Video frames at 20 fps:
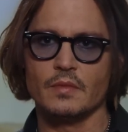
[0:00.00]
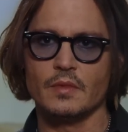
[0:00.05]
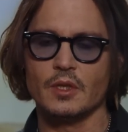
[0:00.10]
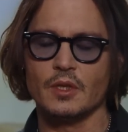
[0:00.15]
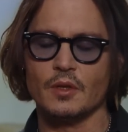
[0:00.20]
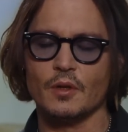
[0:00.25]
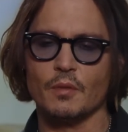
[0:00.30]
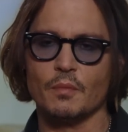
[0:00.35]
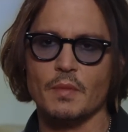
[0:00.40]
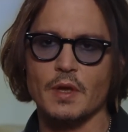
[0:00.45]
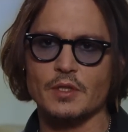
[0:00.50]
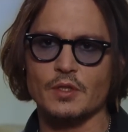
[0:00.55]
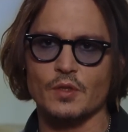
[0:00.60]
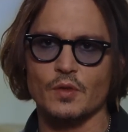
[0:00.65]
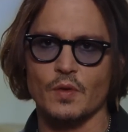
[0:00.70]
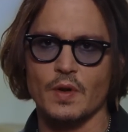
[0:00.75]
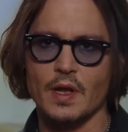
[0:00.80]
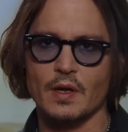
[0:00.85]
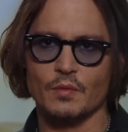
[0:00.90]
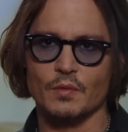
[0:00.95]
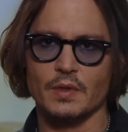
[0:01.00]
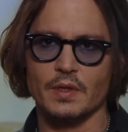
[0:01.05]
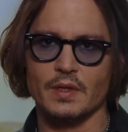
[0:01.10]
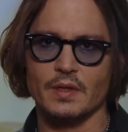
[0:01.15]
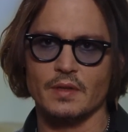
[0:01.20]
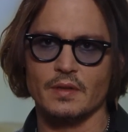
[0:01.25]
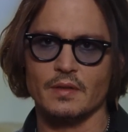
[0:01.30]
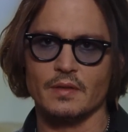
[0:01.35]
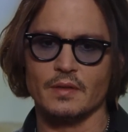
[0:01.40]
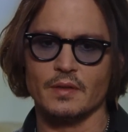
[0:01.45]
you know, mess around with
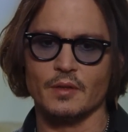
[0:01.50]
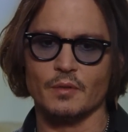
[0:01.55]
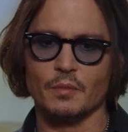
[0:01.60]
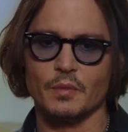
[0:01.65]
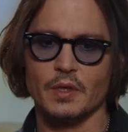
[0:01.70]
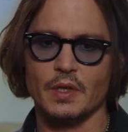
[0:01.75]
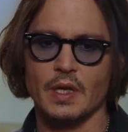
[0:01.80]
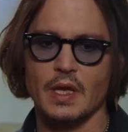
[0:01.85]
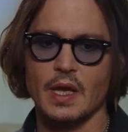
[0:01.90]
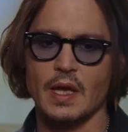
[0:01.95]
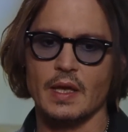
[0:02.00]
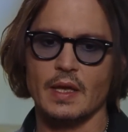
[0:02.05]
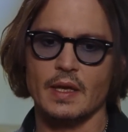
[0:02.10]
it a little bit.